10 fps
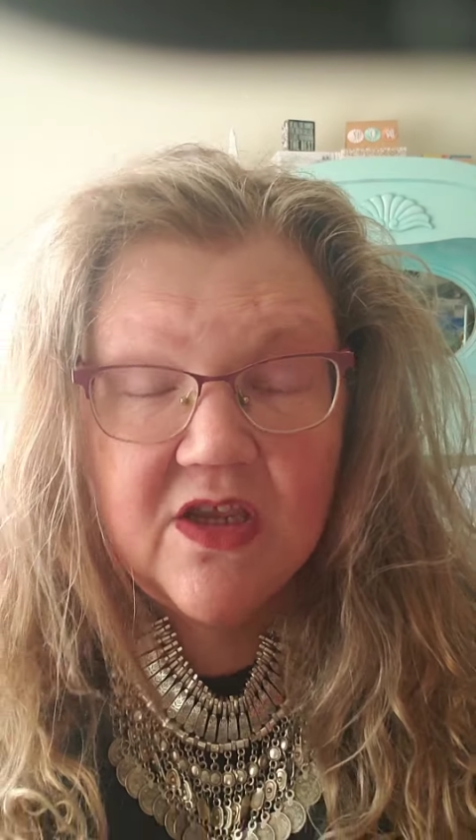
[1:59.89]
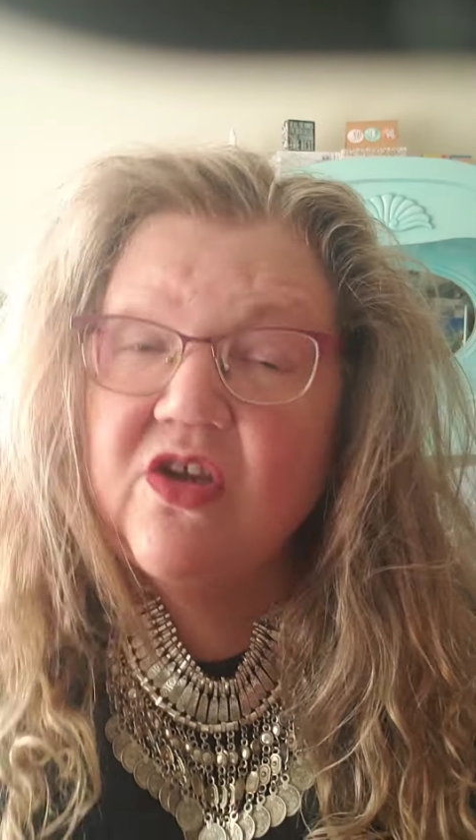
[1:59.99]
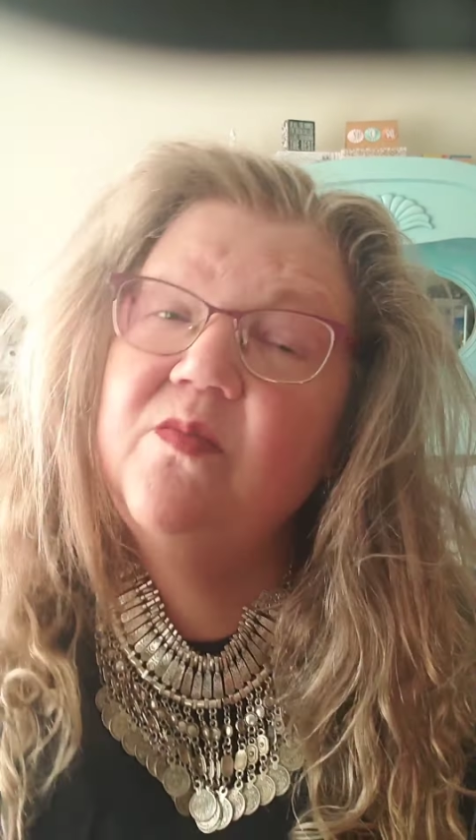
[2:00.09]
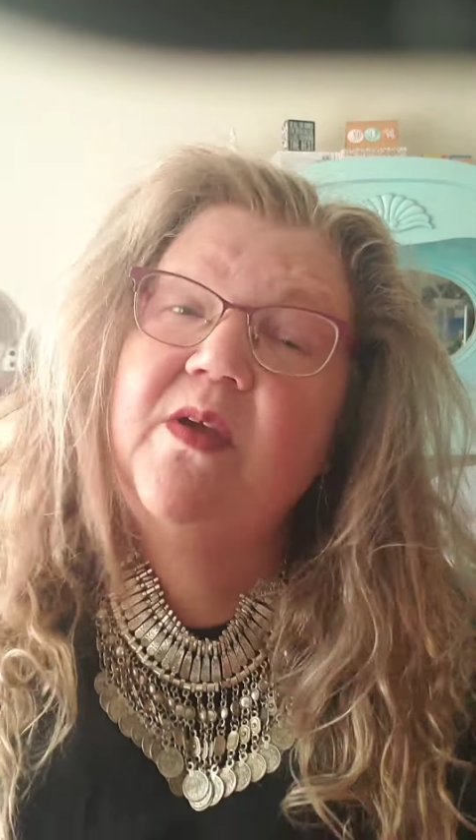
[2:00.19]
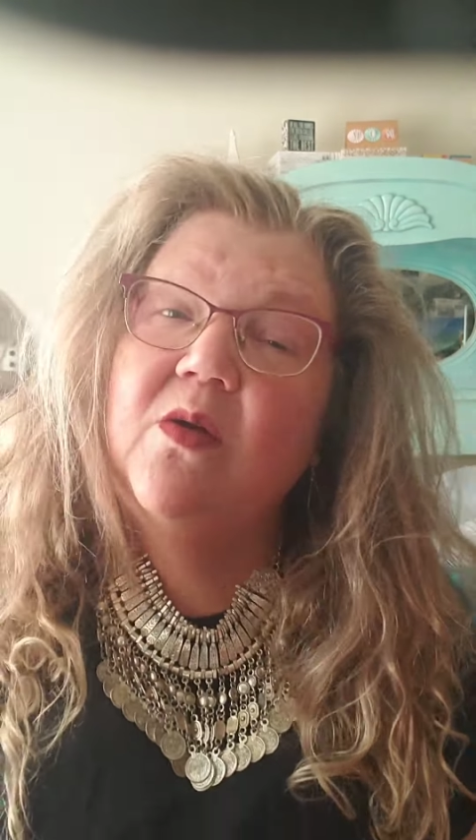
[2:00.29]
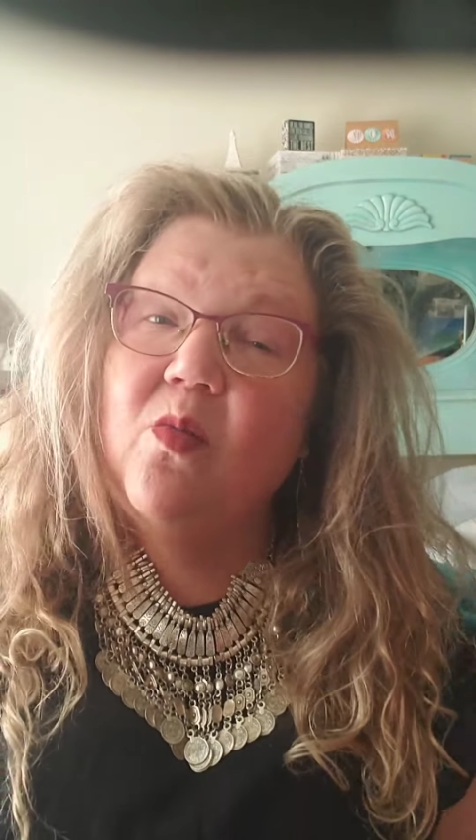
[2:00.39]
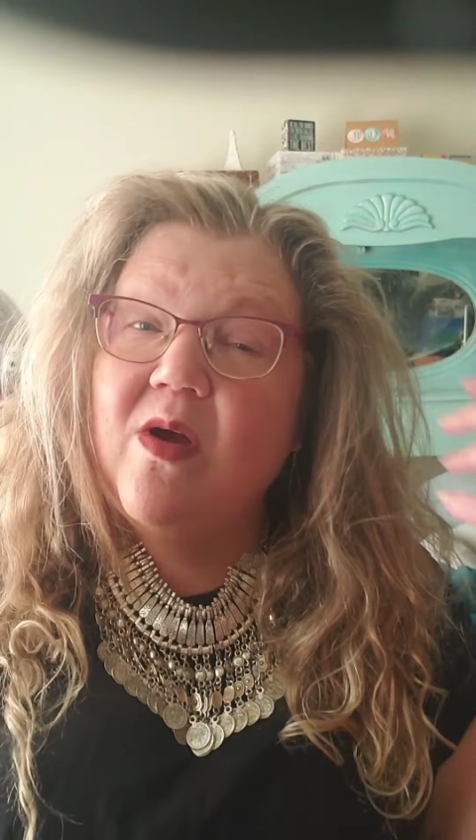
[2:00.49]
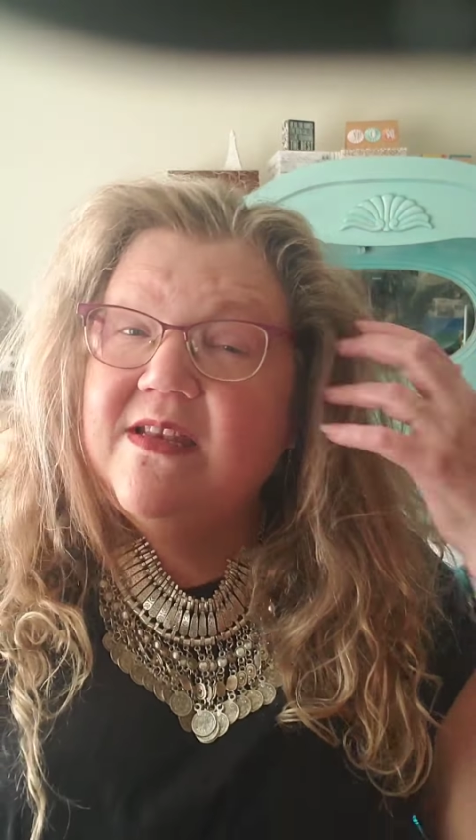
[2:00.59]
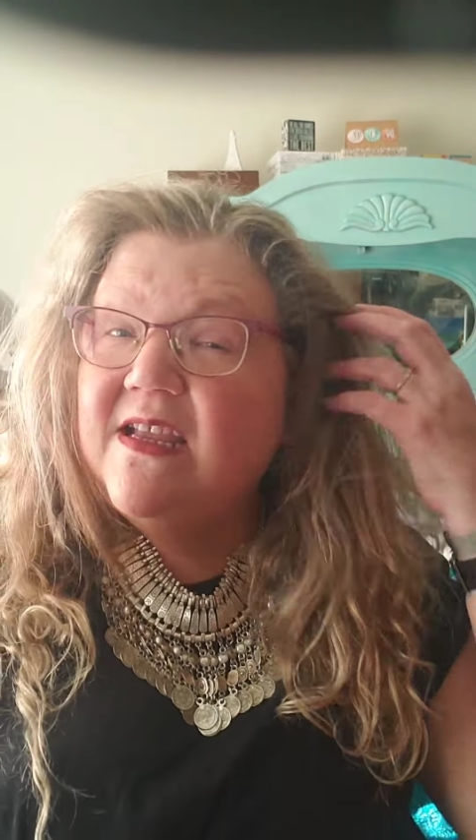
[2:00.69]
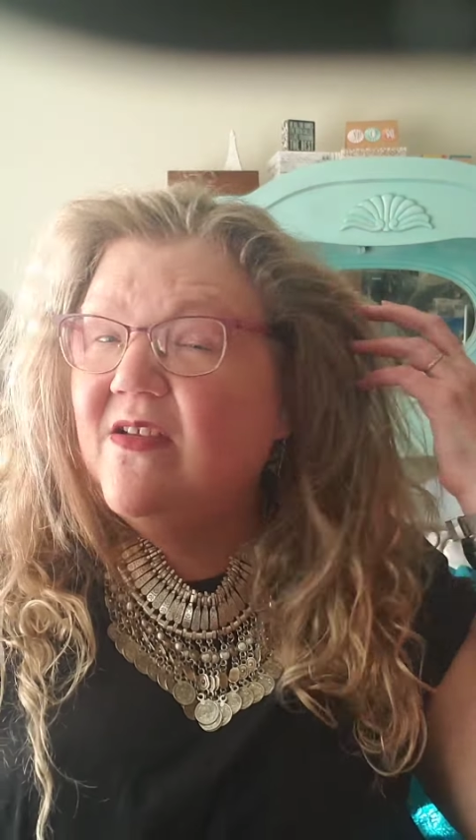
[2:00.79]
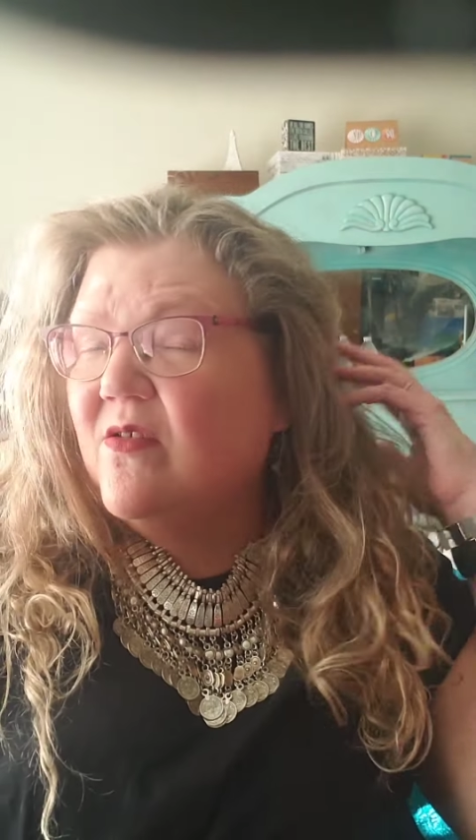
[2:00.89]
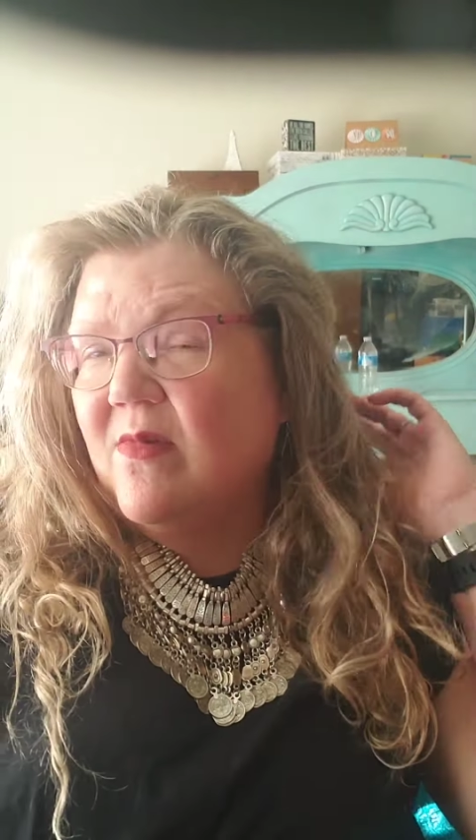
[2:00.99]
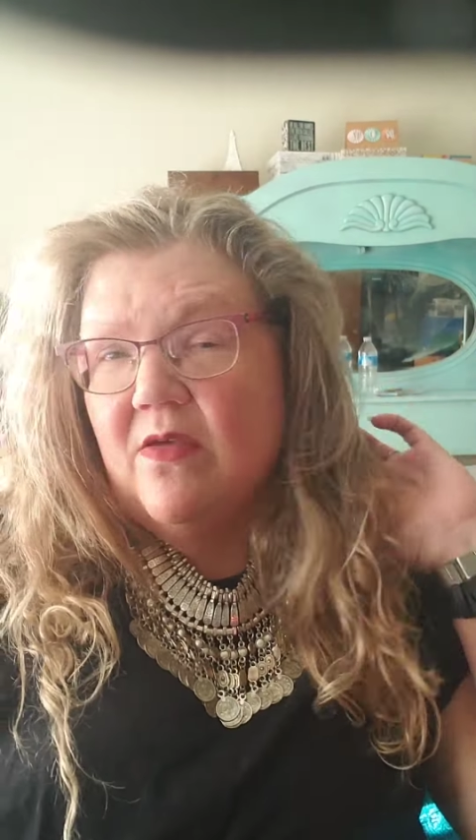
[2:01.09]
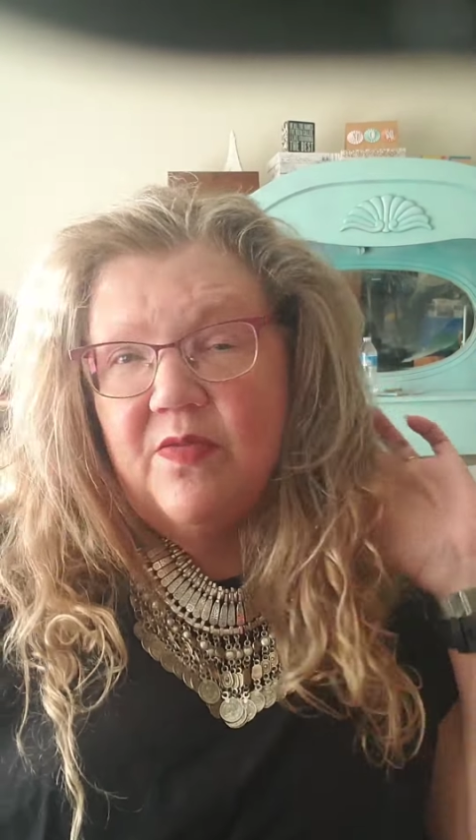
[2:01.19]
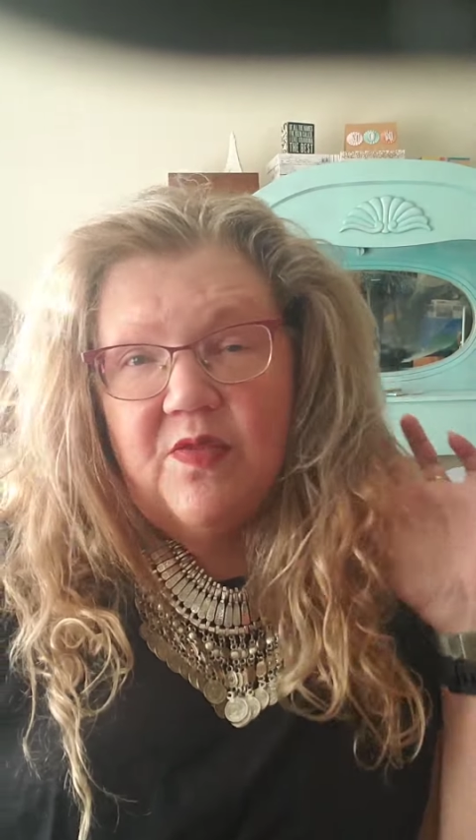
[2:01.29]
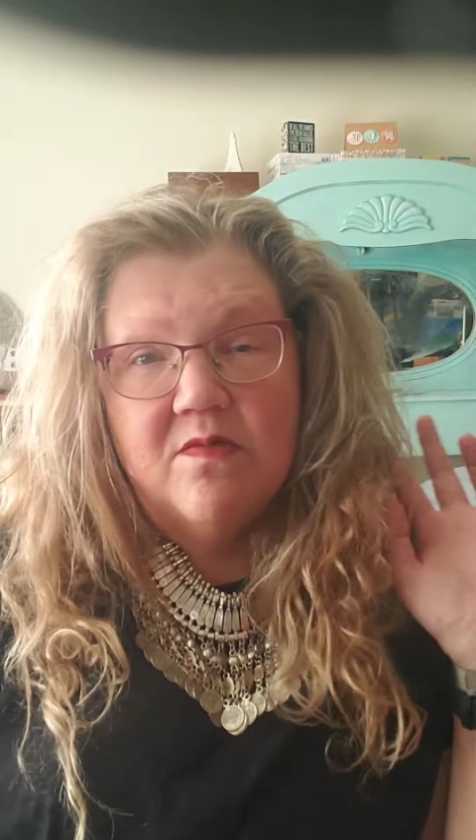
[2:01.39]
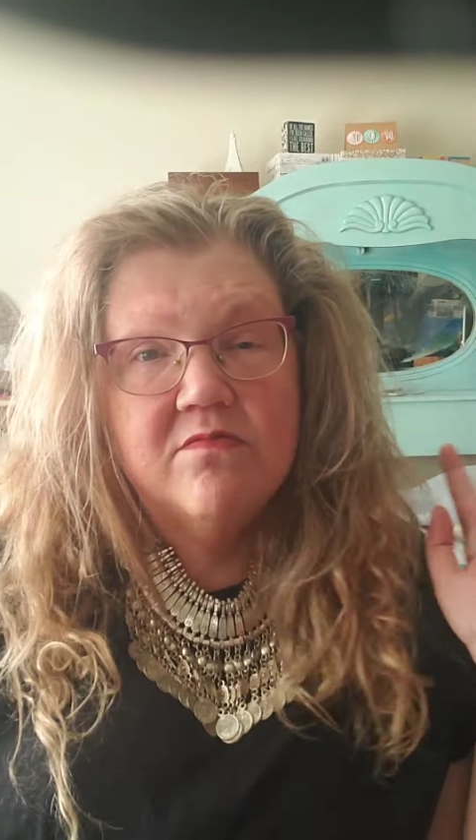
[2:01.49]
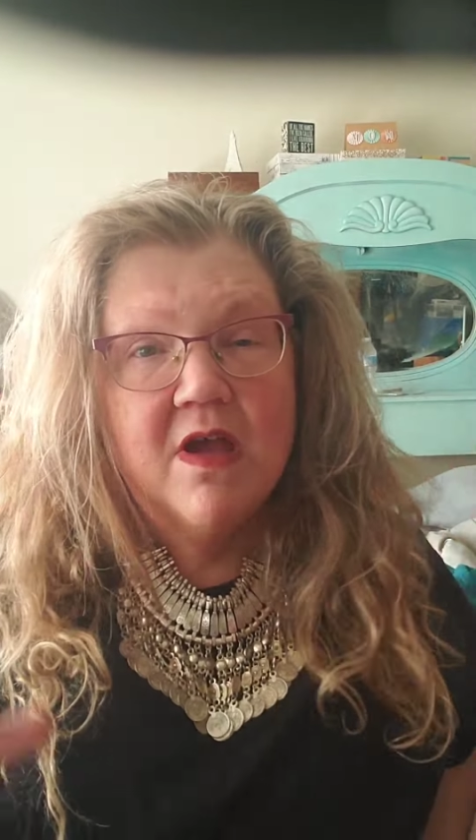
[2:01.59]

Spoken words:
You could pick one day of the month.